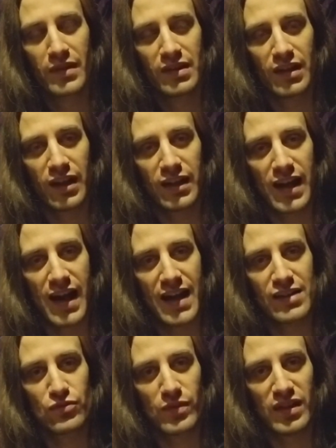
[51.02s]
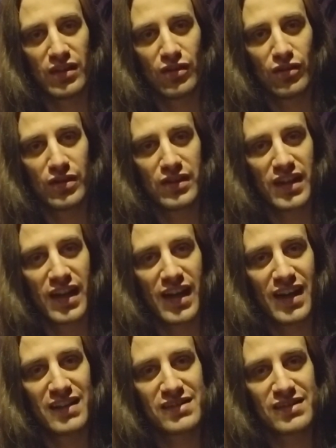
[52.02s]
Like Azrael and the
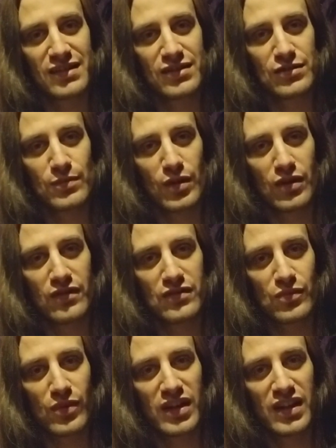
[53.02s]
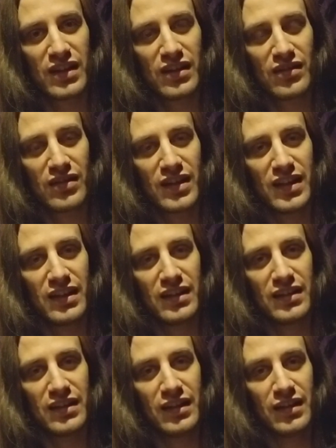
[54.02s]
hats the Smurfs wear,
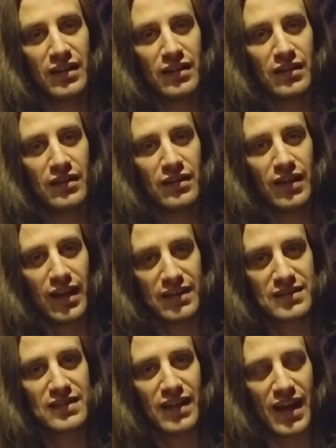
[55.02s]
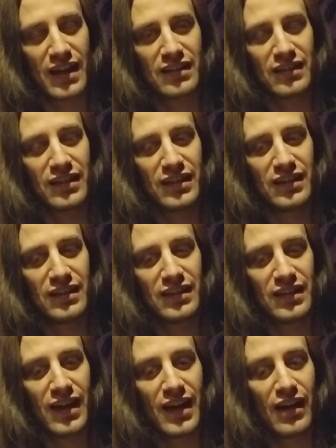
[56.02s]
and
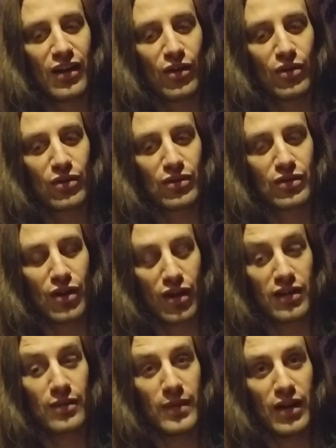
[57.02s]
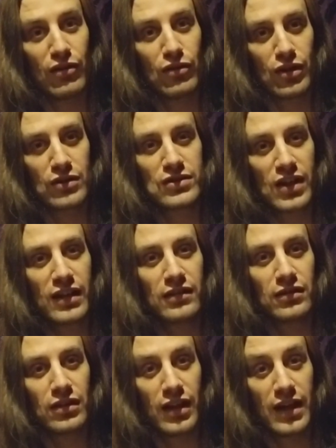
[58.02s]
exactly how Gargamel looks like
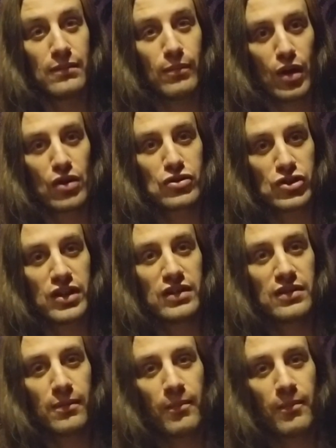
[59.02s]
Lay Merchant